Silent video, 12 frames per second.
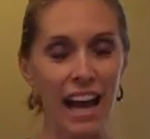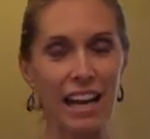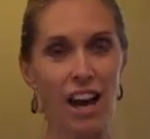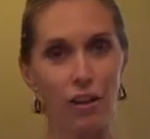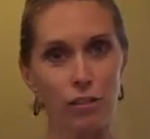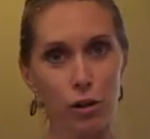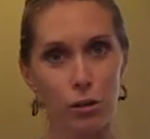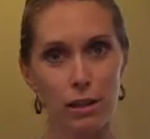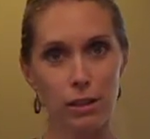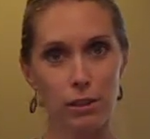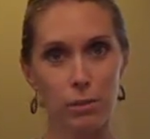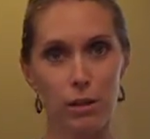I cover it
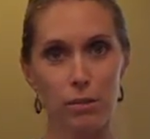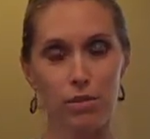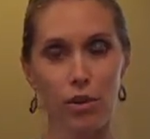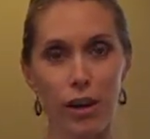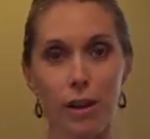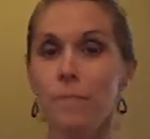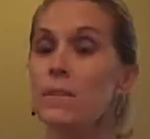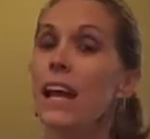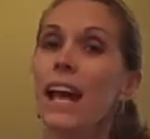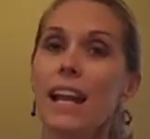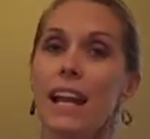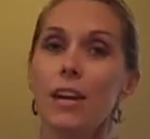with aluminum foil
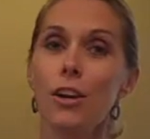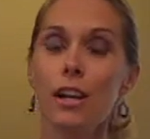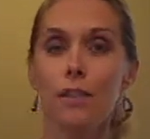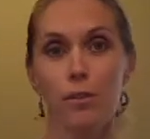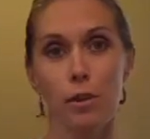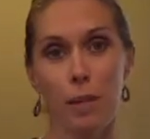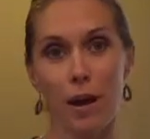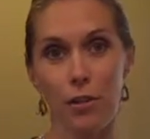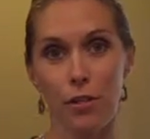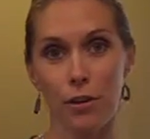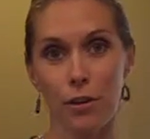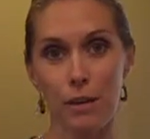and I cook it for
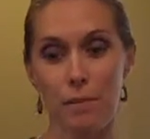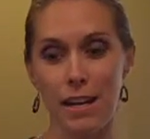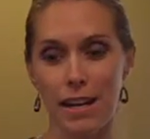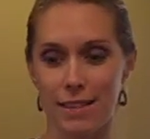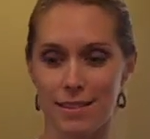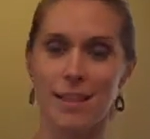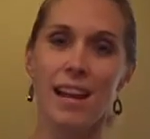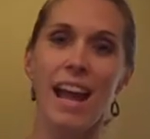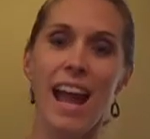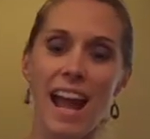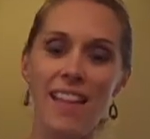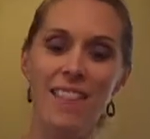about 30 minutes.
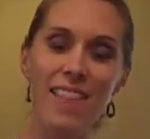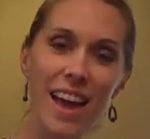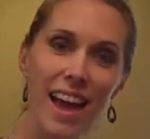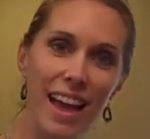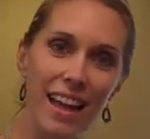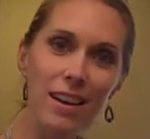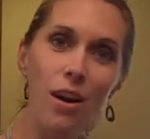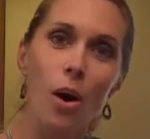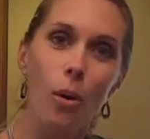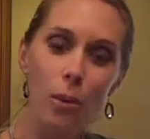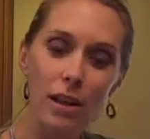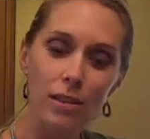And then
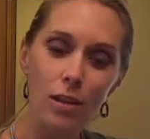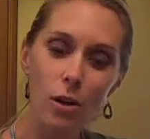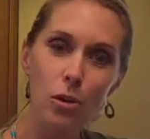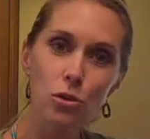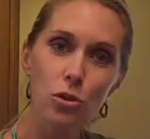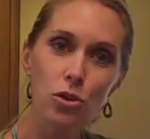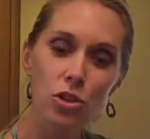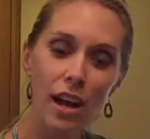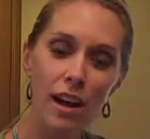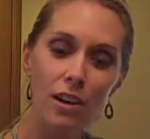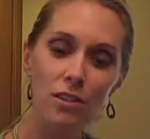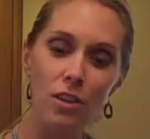when those
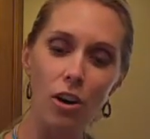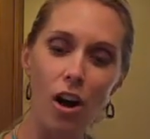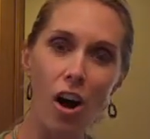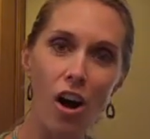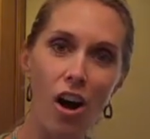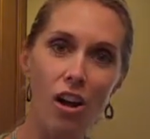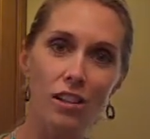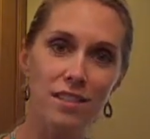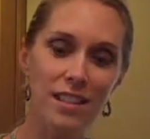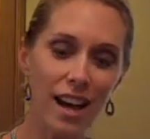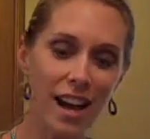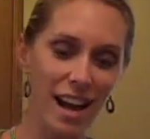shells are all
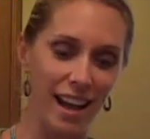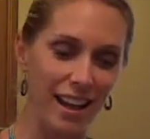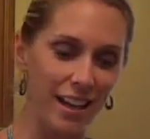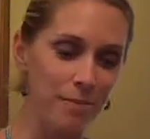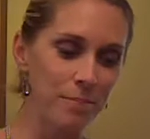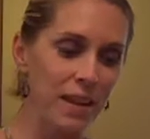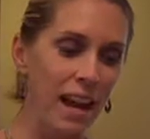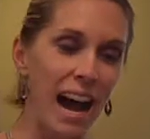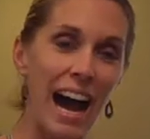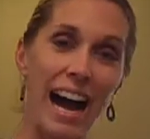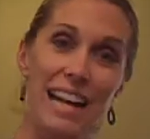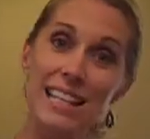done,
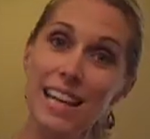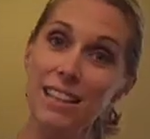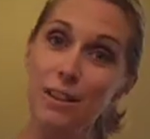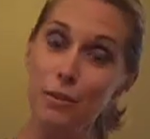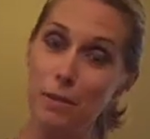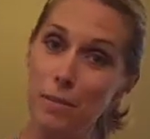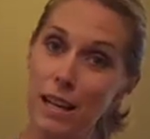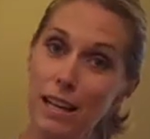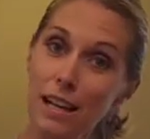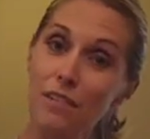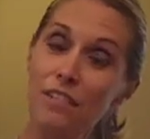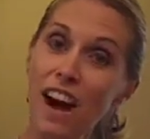I take the
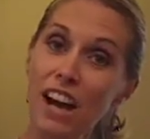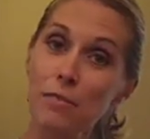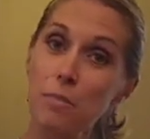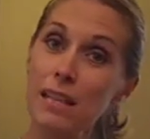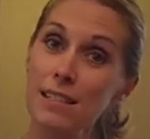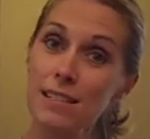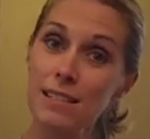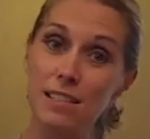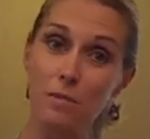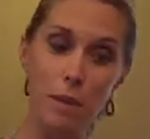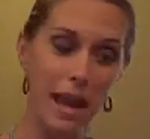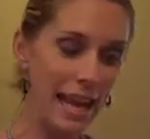remaining 5
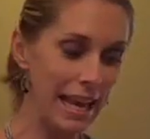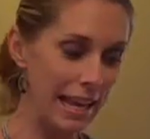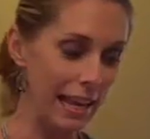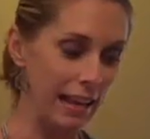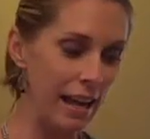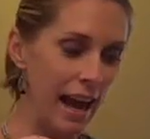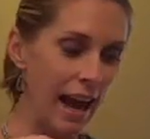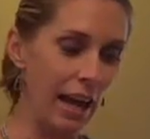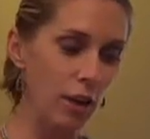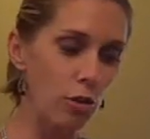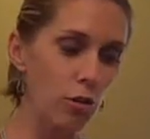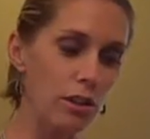pieces of bacon,
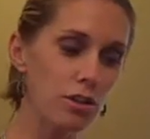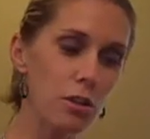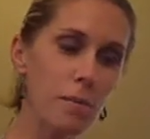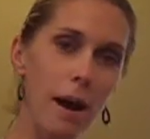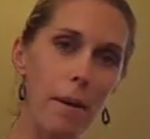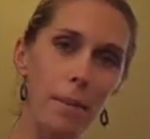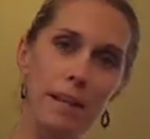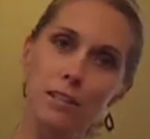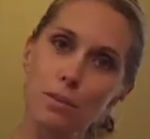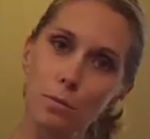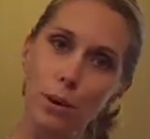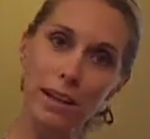I crunch them up
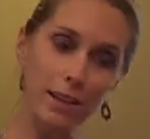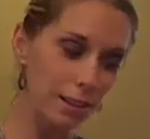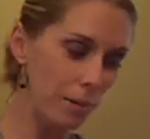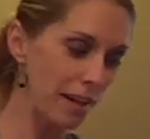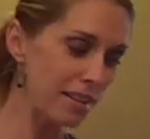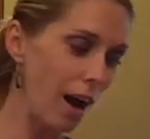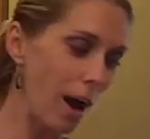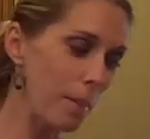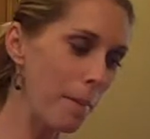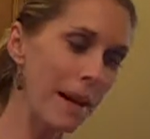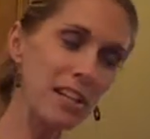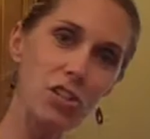and sprinkle them on
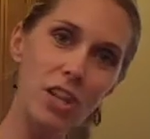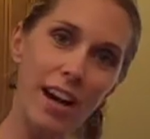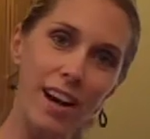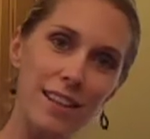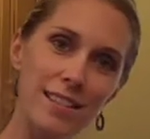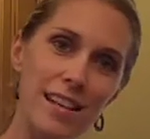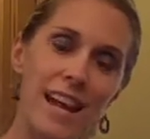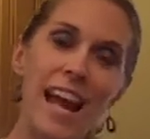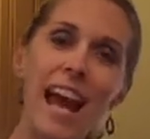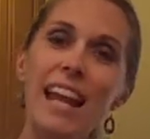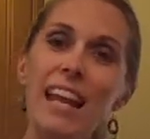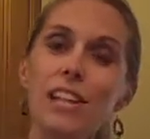top of my shells,
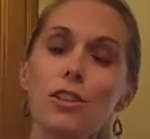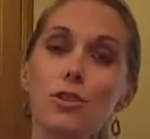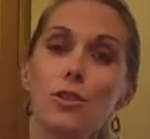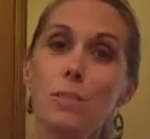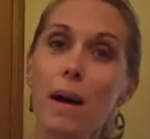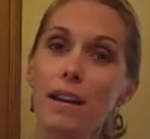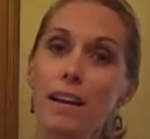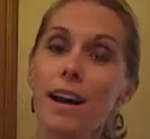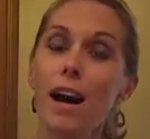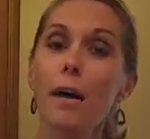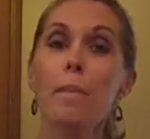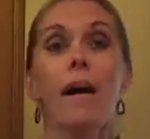and I use about a
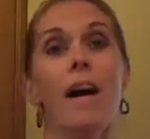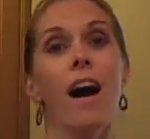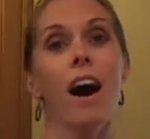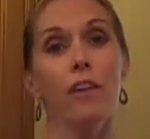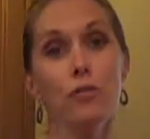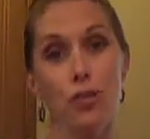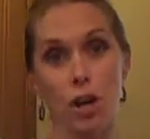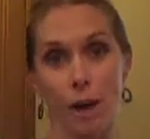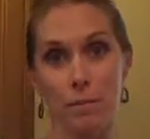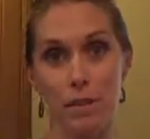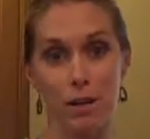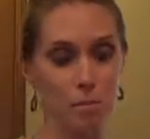cup of
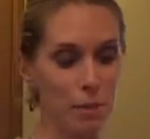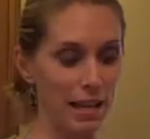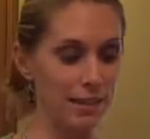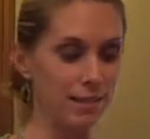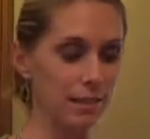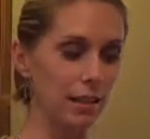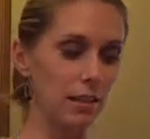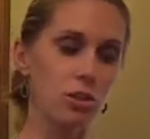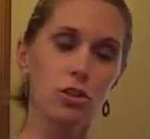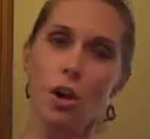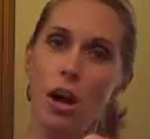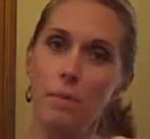chopped up basil
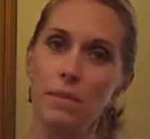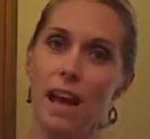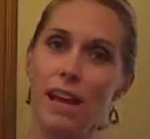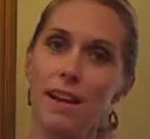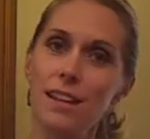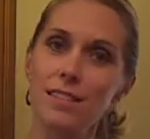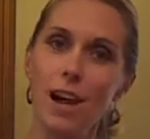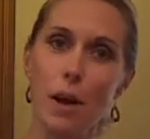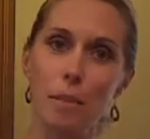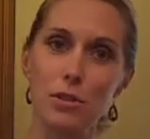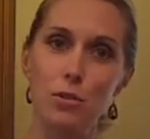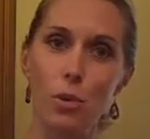and chop that on
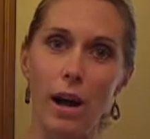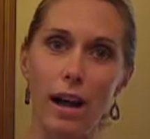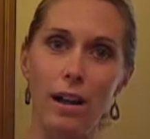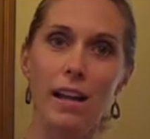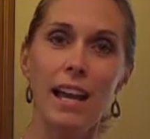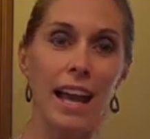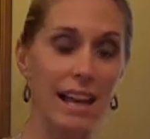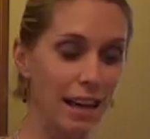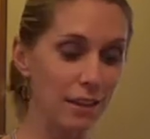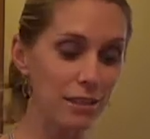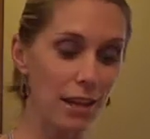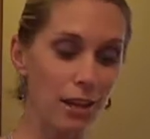top as well. And
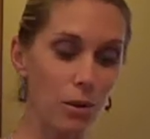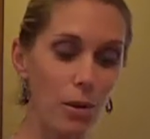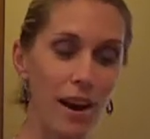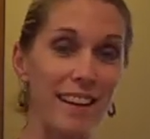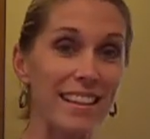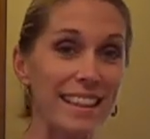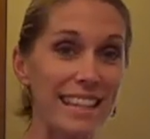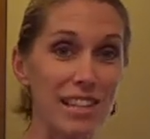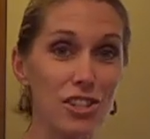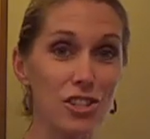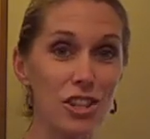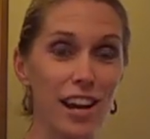I'll tell you what,
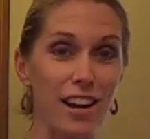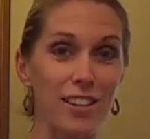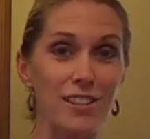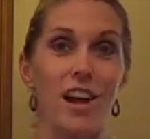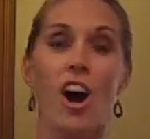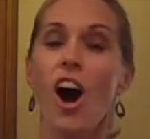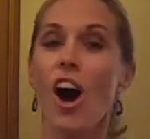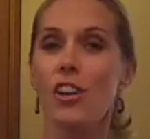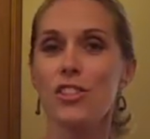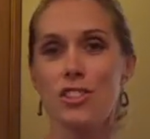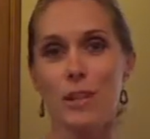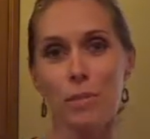these shells
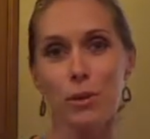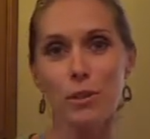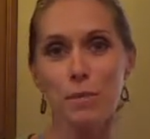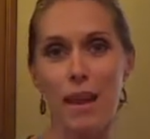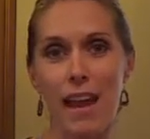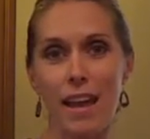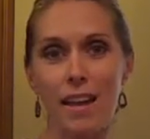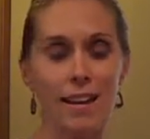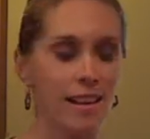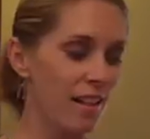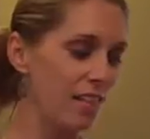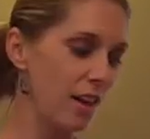are simple to
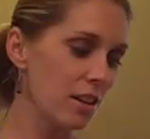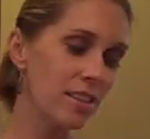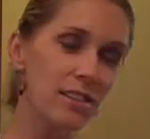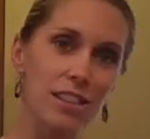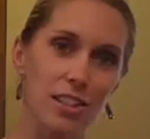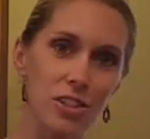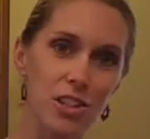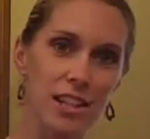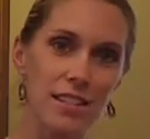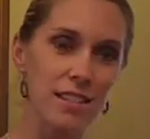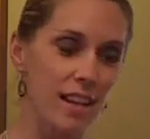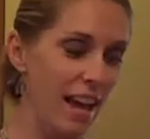make, they're
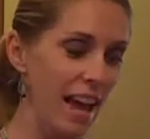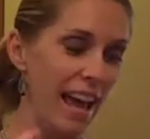delicious,